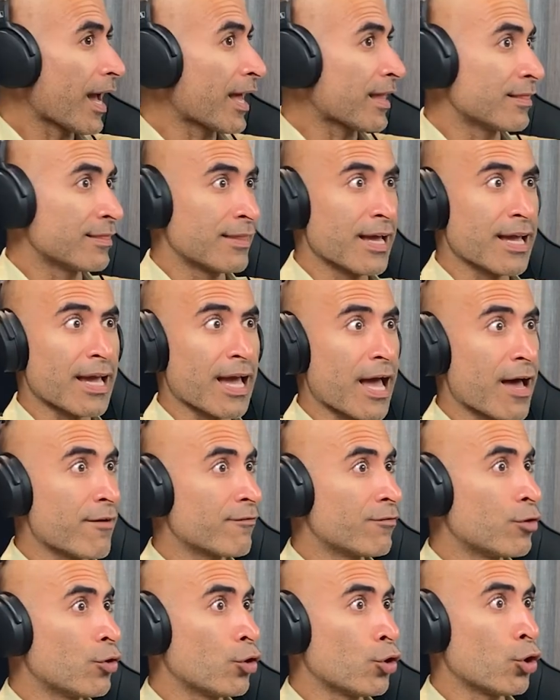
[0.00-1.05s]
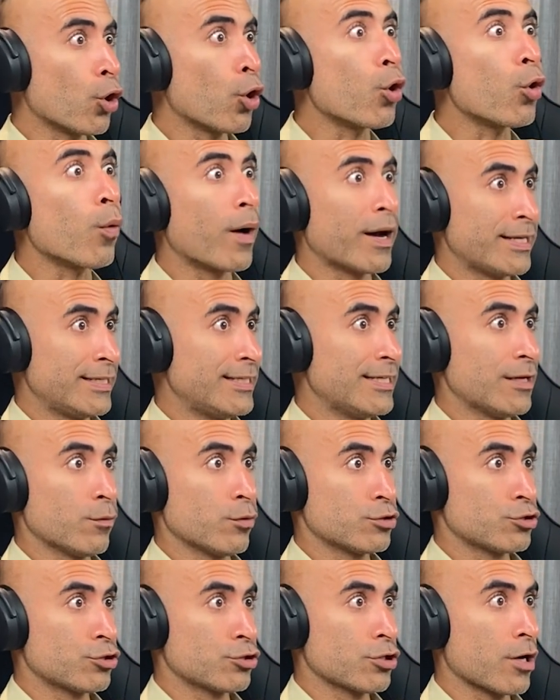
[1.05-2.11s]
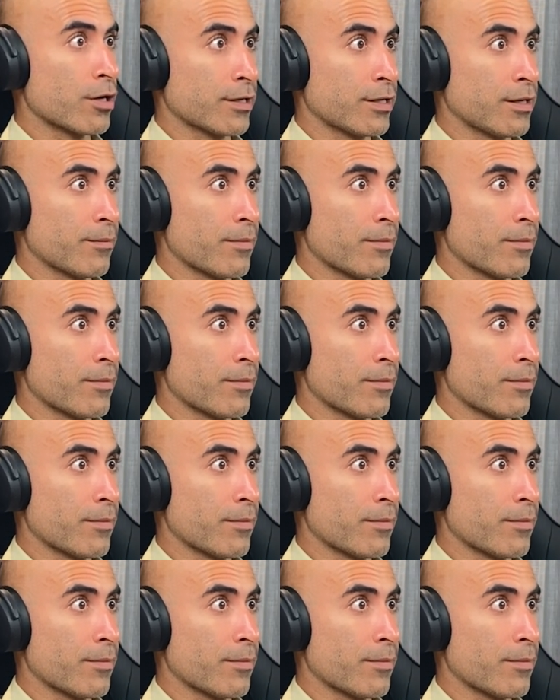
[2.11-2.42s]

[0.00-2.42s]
And they have no idea what you're talking